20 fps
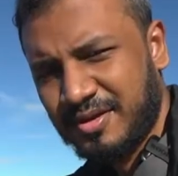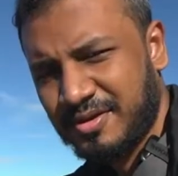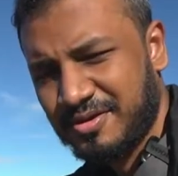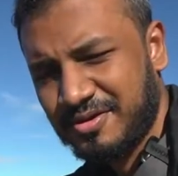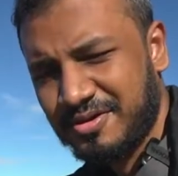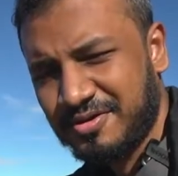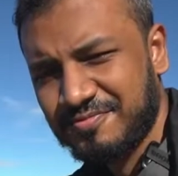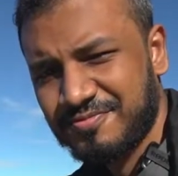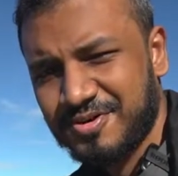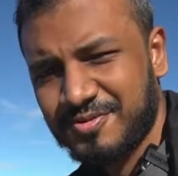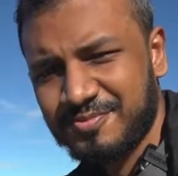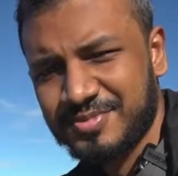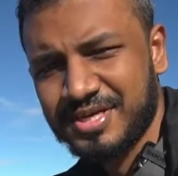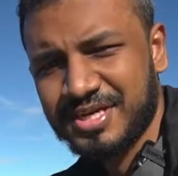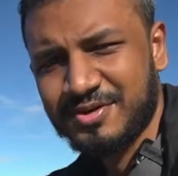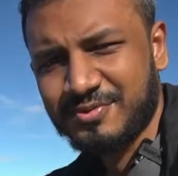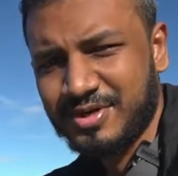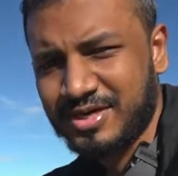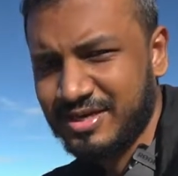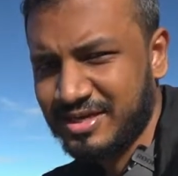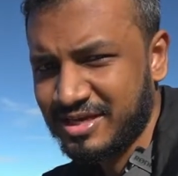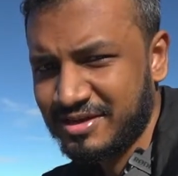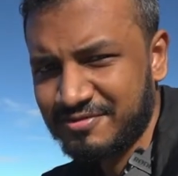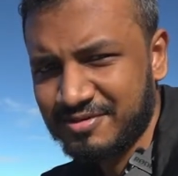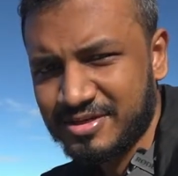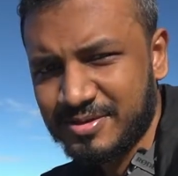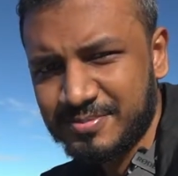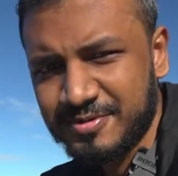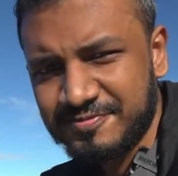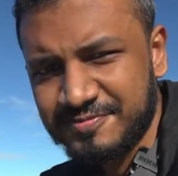Or from here while I have a
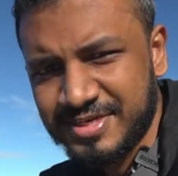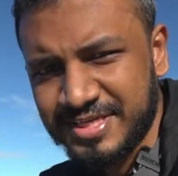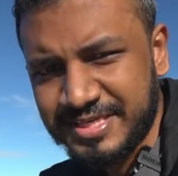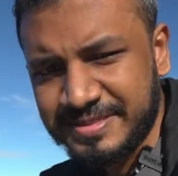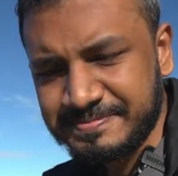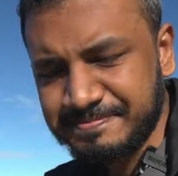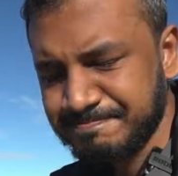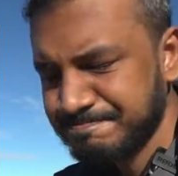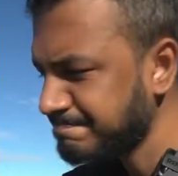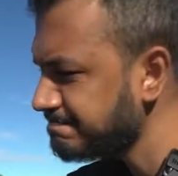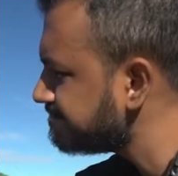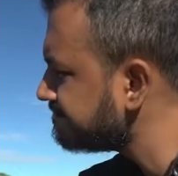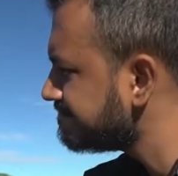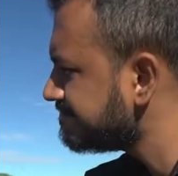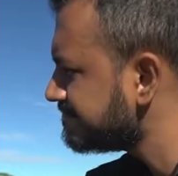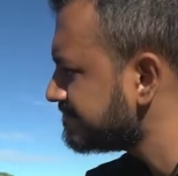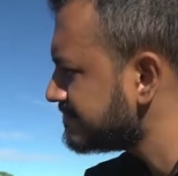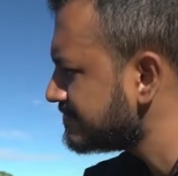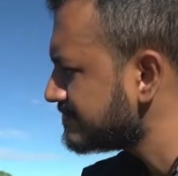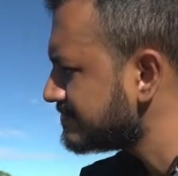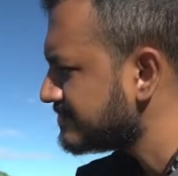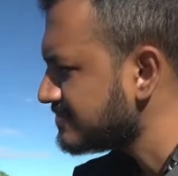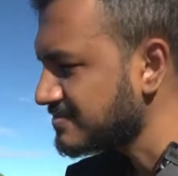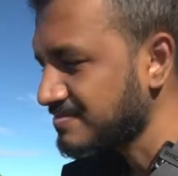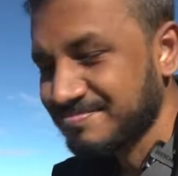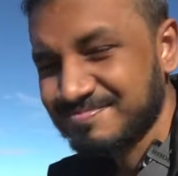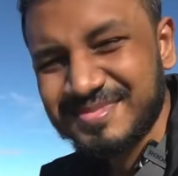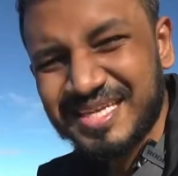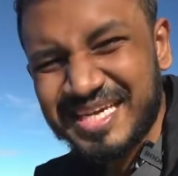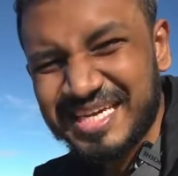cup of tea.
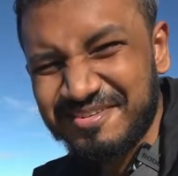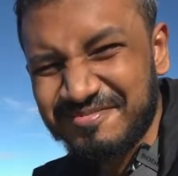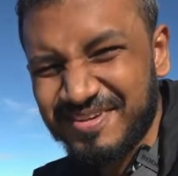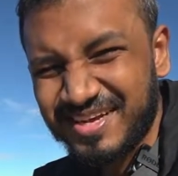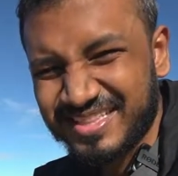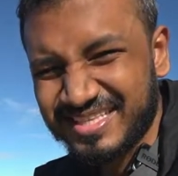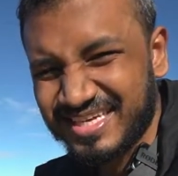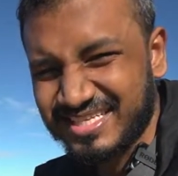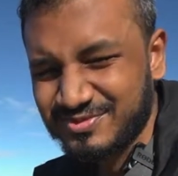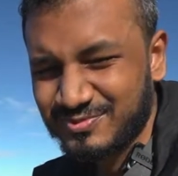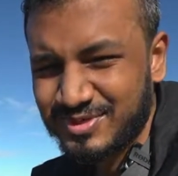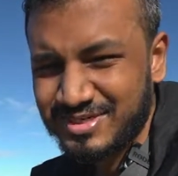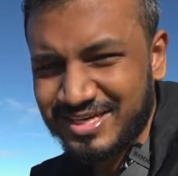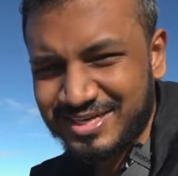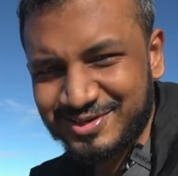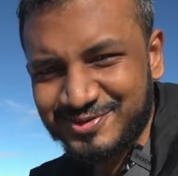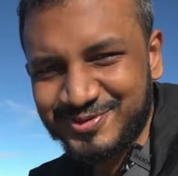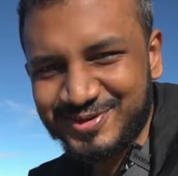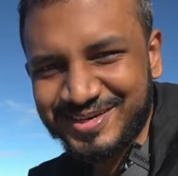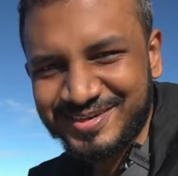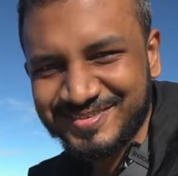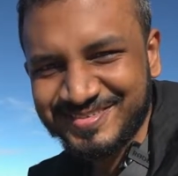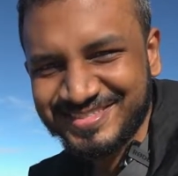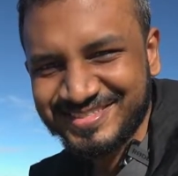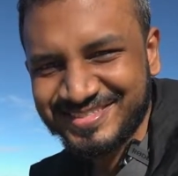In fact, that's what I'll do now.